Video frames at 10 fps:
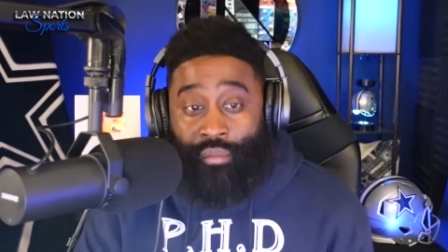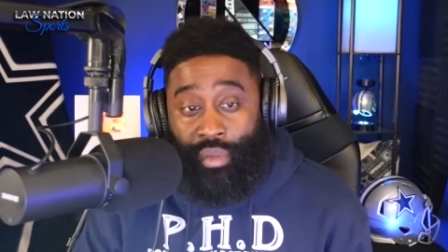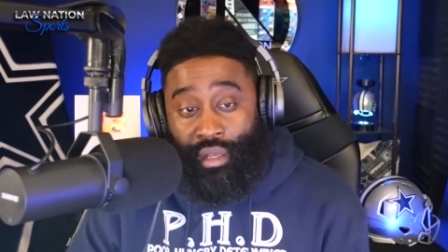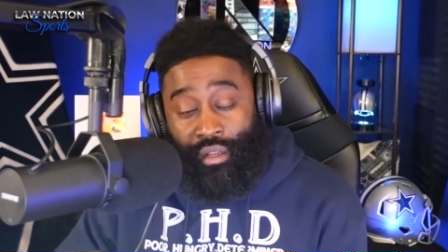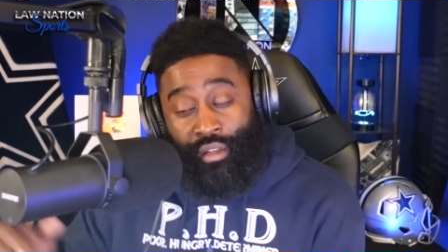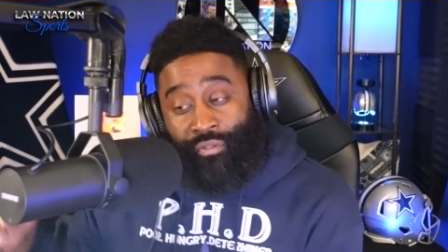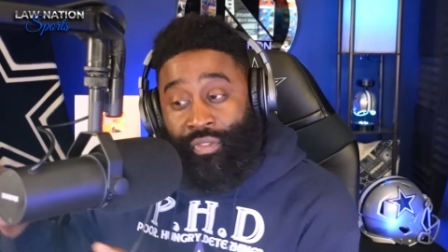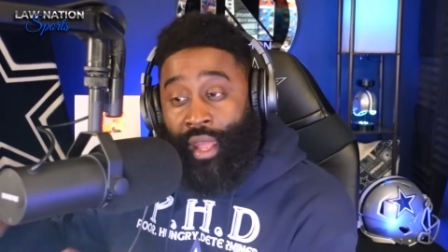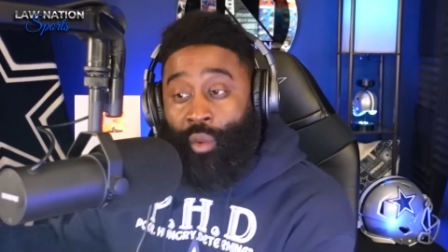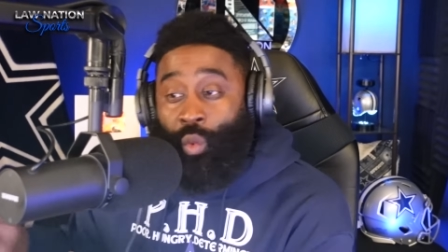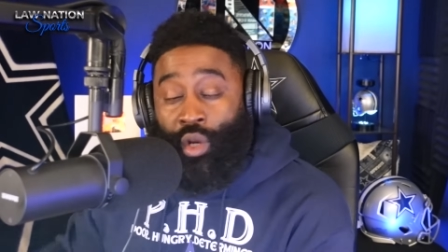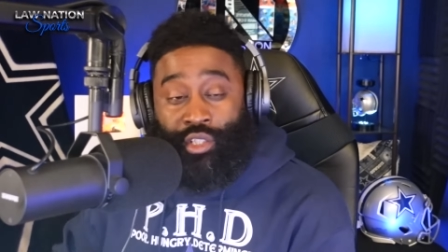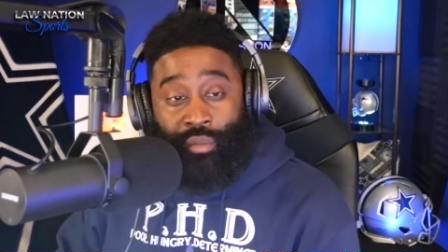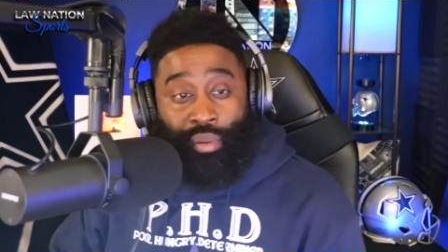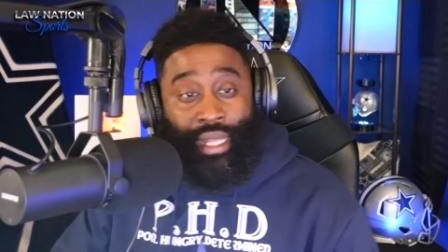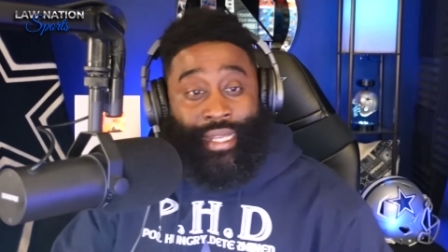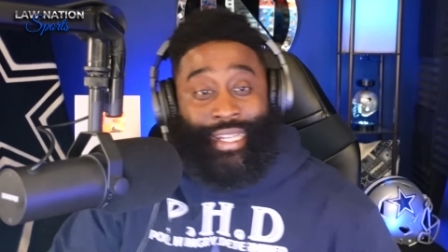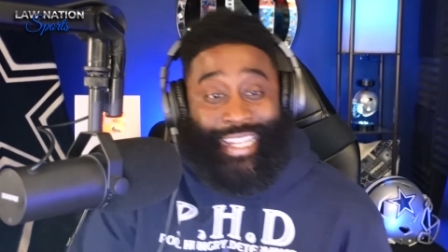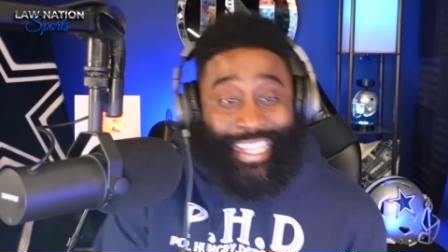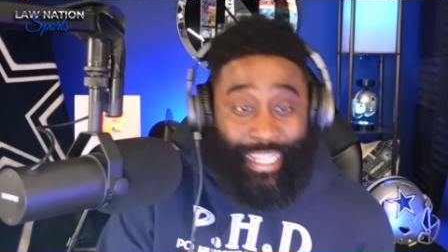But if they were to plan
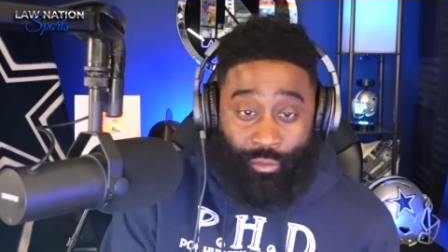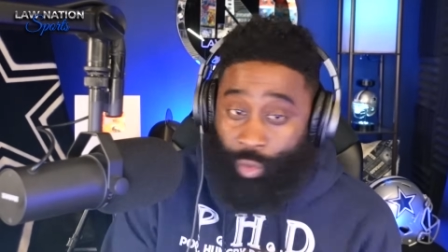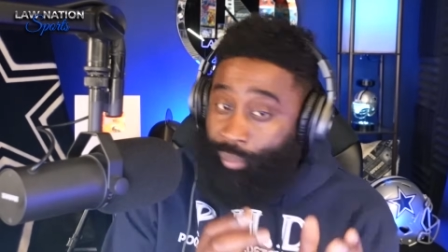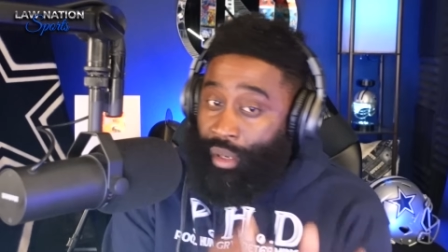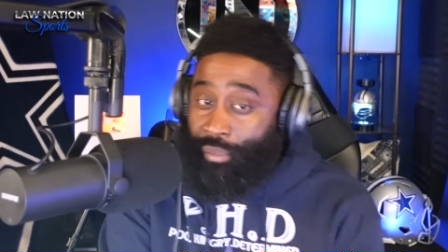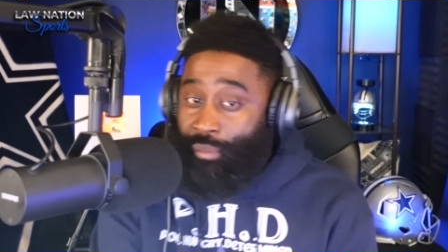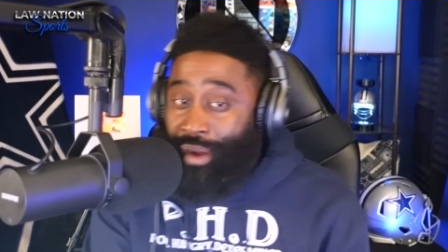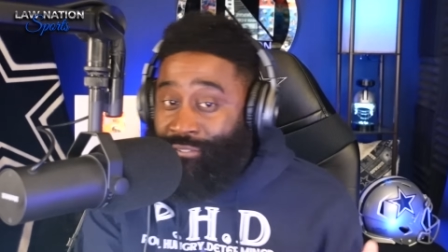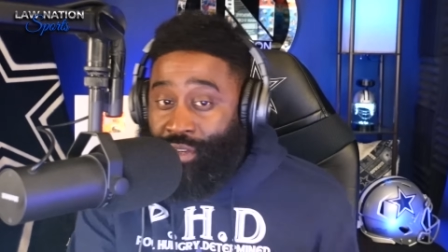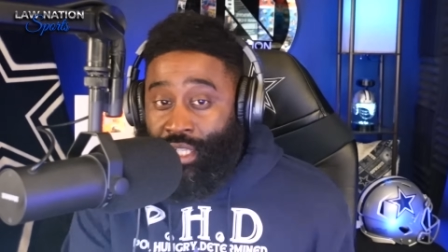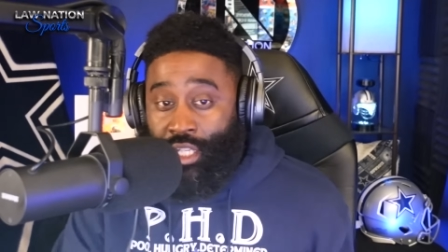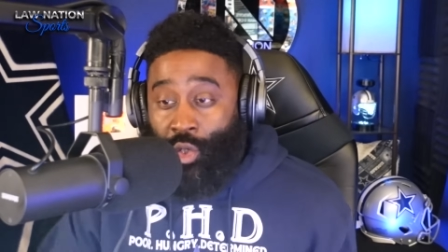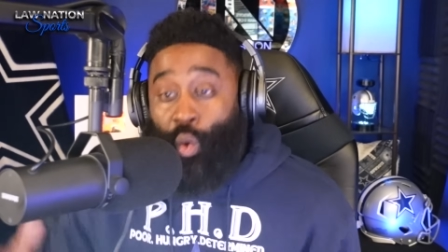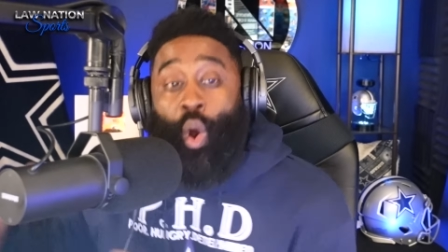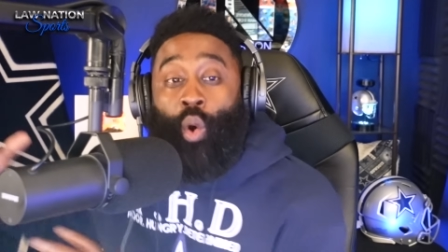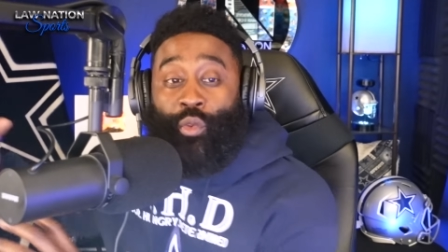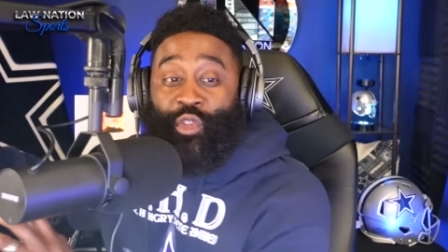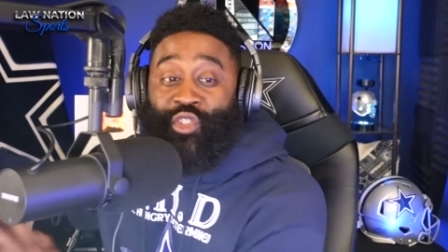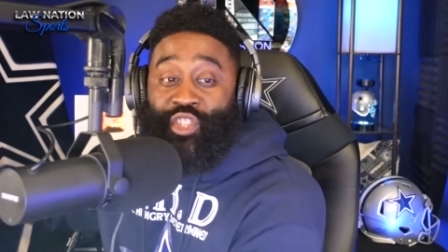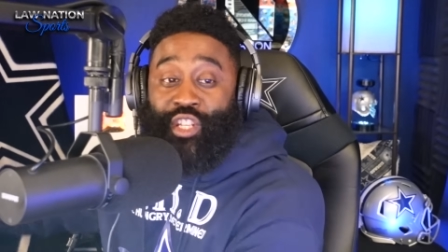ahead, remember my video on
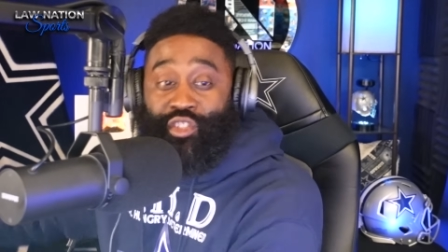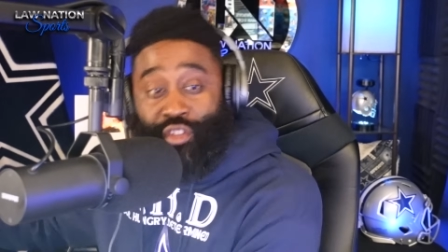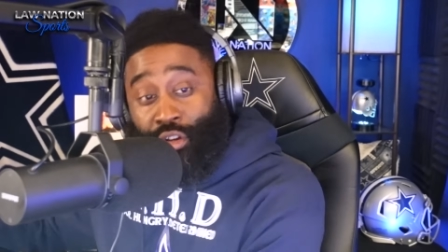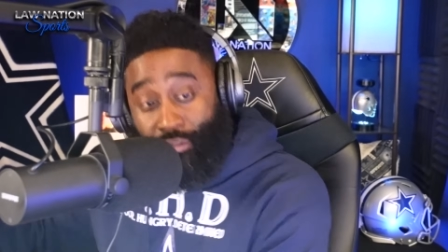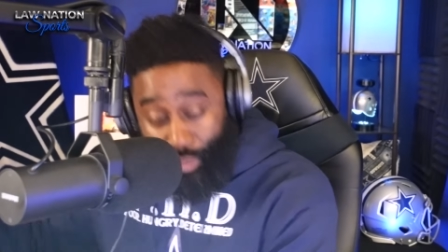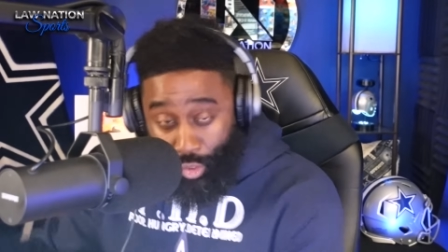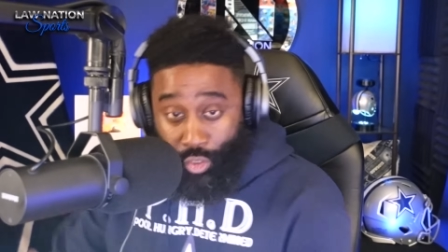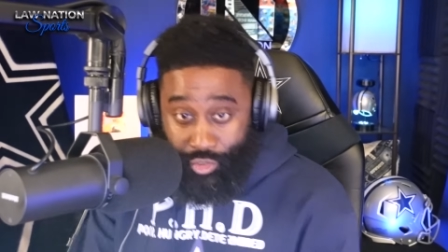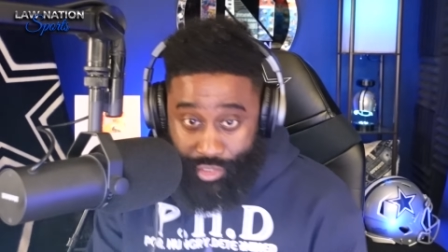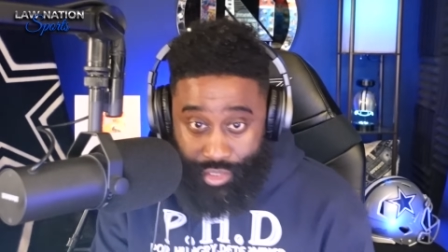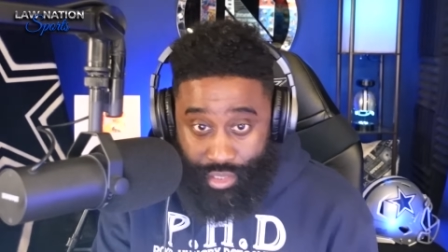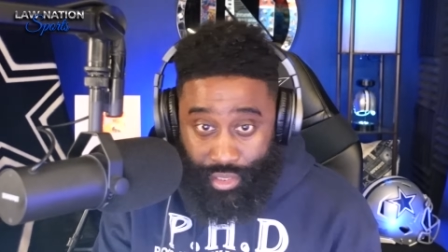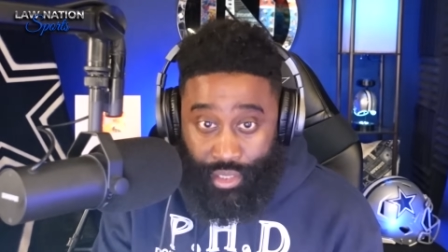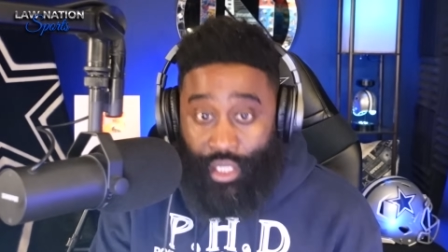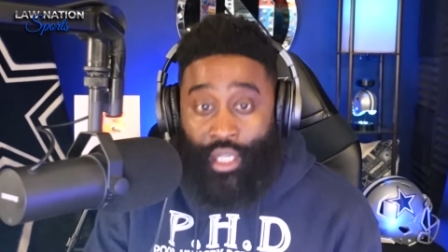the sense of urgency.